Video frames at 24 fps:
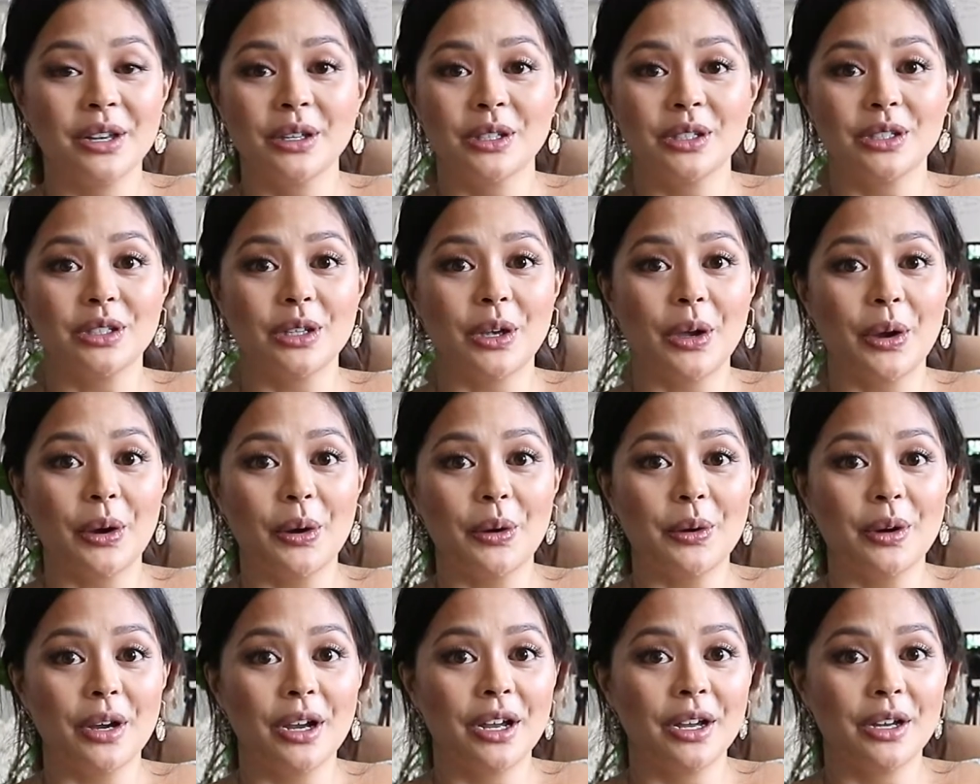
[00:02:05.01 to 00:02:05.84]

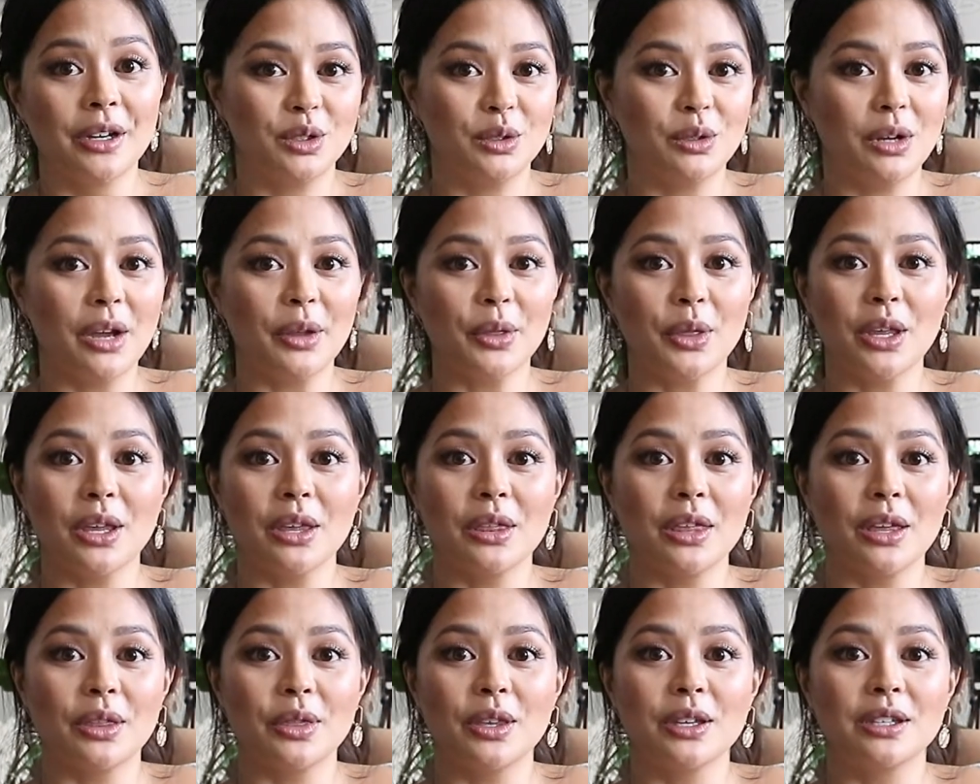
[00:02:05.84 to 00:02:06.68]
So do not
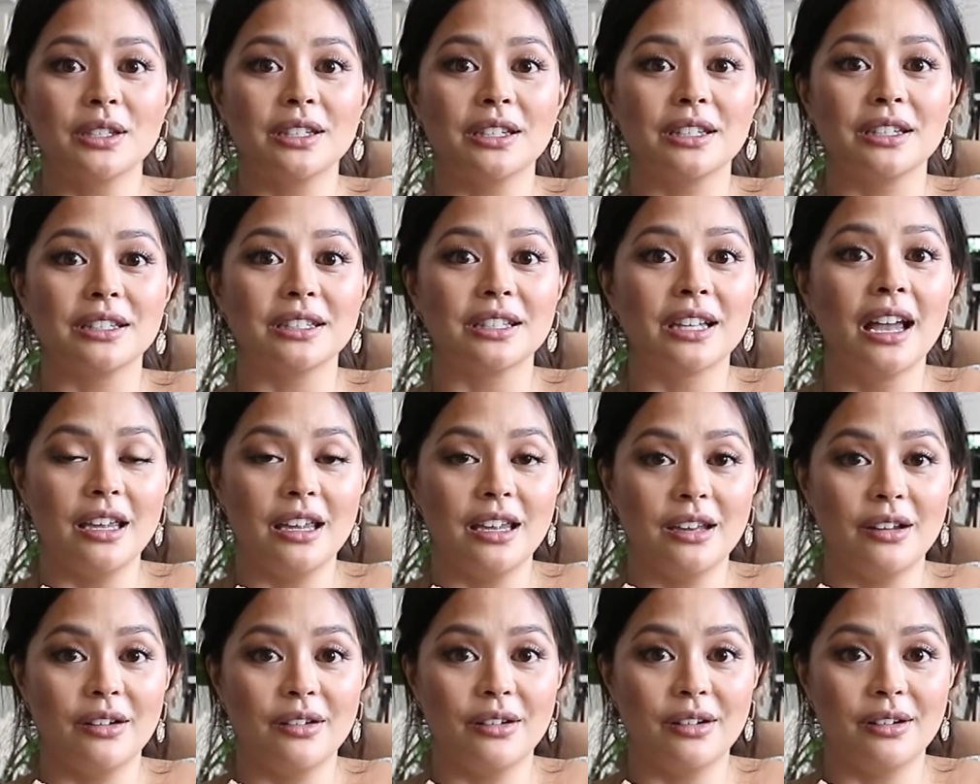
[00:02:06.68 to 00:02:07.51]
think that this is
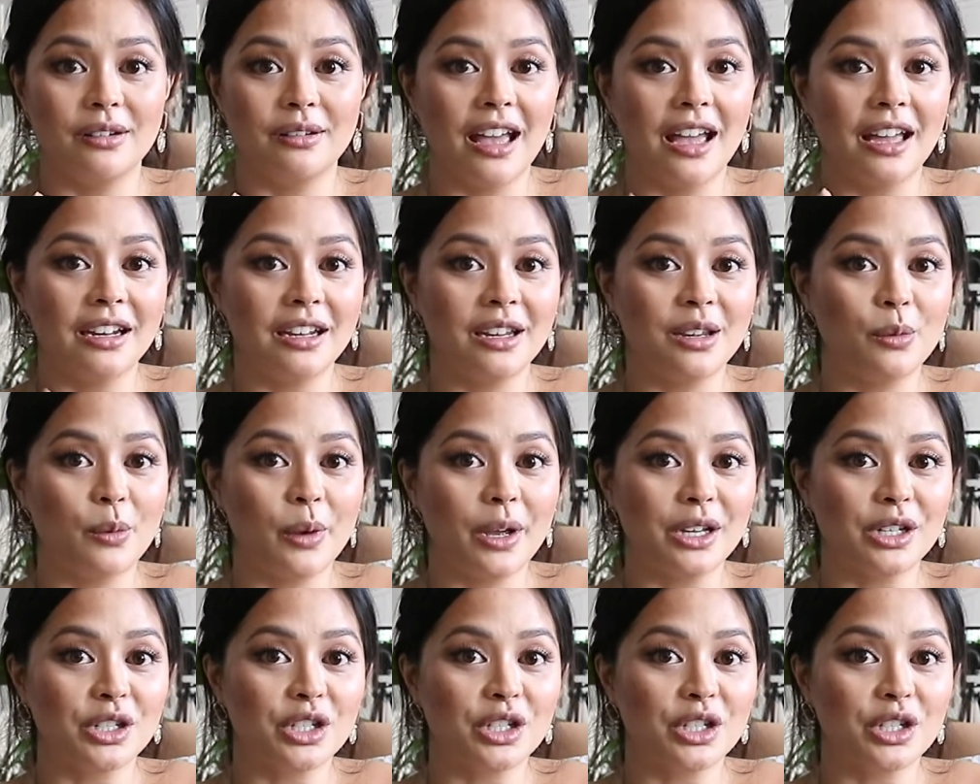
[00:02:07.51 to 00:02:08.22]
in any way,